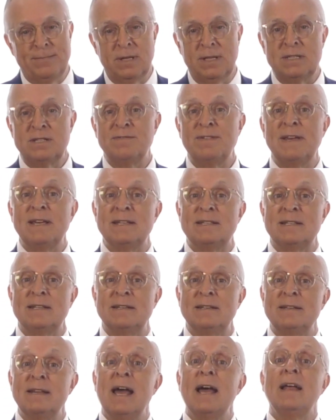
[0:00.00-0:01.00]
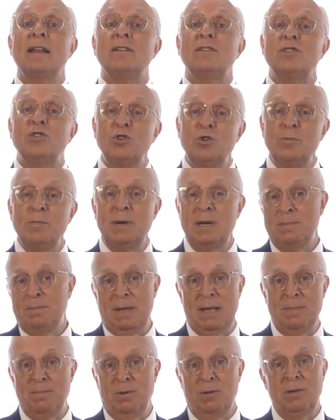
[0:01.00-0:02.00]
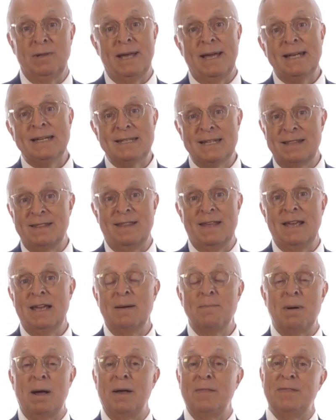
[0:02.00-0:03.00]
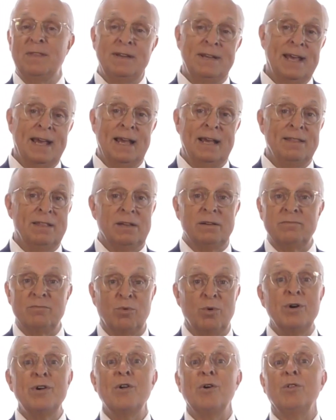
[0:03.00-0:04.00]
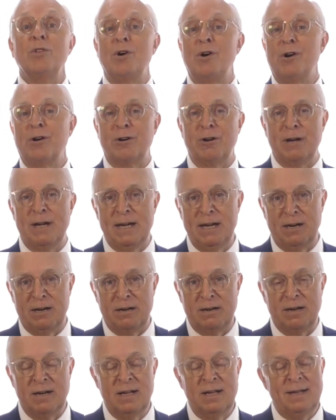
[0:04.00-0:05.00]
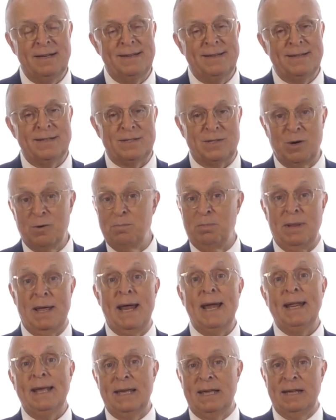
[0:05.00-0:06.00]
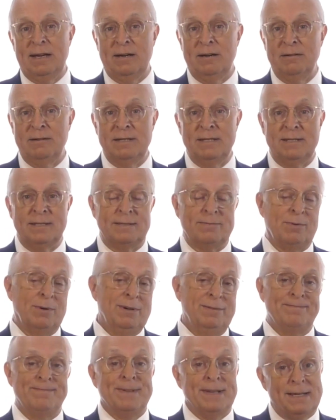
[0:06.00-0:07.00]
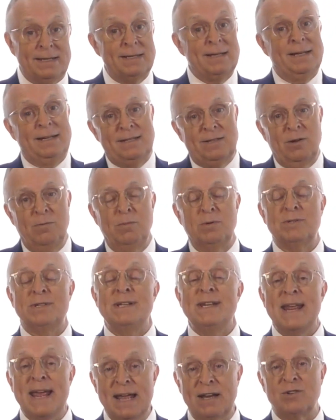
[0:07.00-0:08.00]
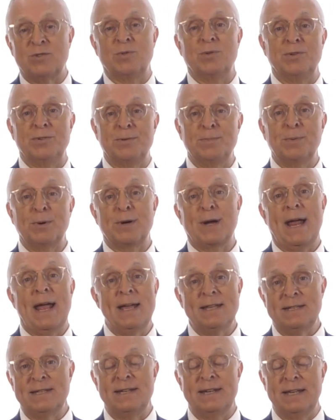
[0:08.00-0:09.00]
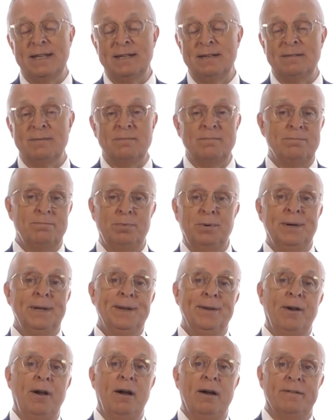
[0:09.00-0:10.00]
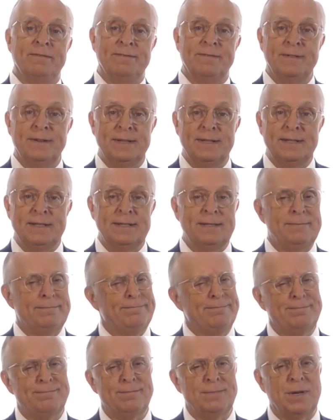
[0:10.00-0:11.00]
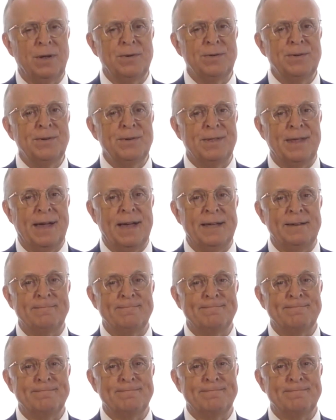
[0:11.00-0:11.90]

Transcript: Let's face it, not too many people like to think about the day that we're no longer here. So planning here is, well, it's almost natural to procrastinate and put it off. Don't do that.